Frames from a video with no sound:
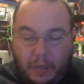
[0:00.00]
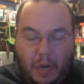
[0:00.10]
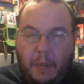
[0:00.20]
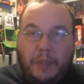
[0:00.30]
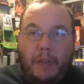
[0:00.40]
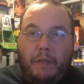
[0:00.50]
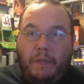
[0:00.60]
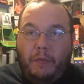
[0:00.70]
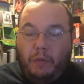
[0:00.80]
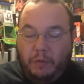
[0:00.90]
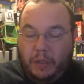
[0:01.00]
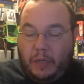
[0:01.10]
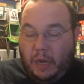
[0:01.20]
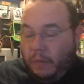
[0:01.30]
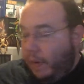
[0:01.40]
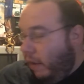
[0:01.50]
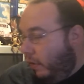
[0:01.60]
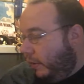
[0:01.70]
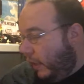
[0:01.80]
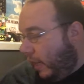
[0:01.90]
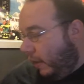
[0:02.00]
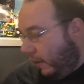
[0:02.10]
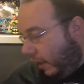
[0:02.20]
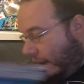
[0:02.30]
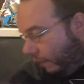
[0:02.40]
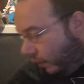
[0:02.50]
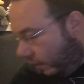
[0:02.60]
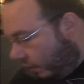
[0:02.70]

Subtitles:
I always have a full Nintendo Power set. I have a